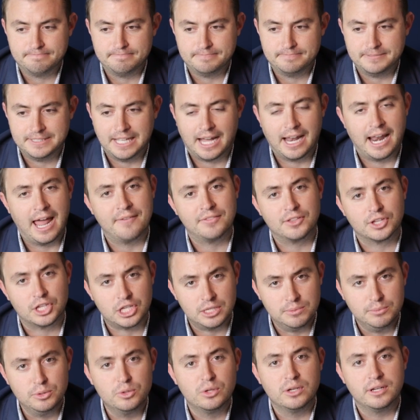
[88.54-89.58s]
not have the
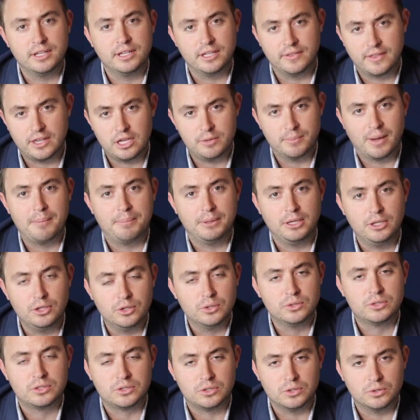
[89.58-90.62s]
community that you might be
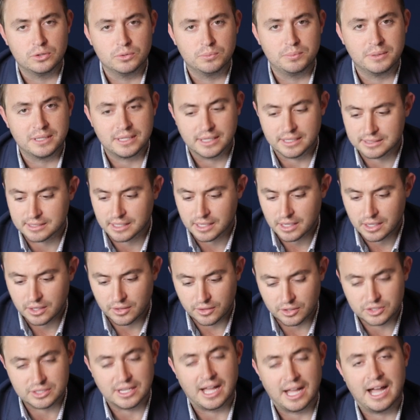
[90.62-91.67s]
used to, because
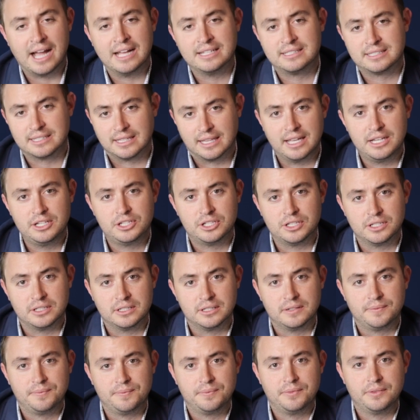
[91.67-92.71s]
there's
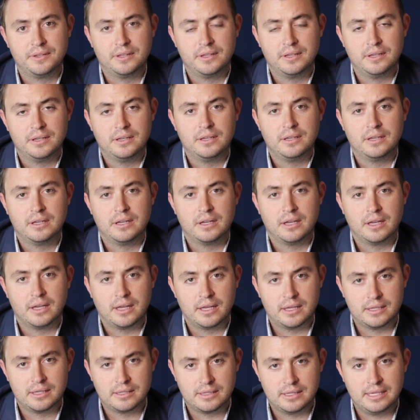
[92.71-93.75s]
isolation
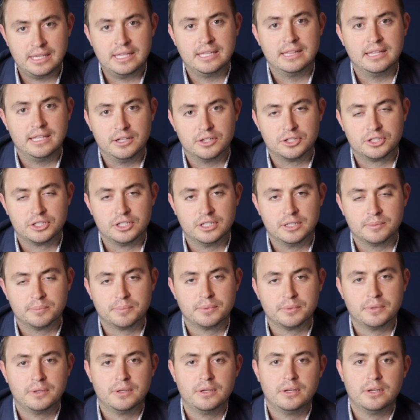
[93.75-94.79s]
in
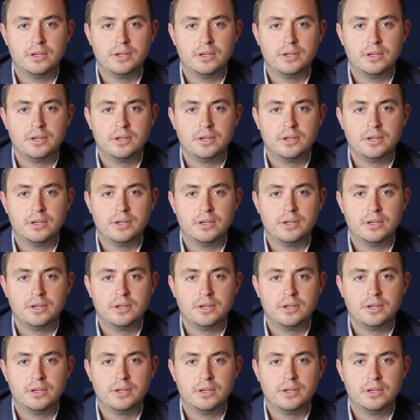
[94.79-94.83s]
leadership,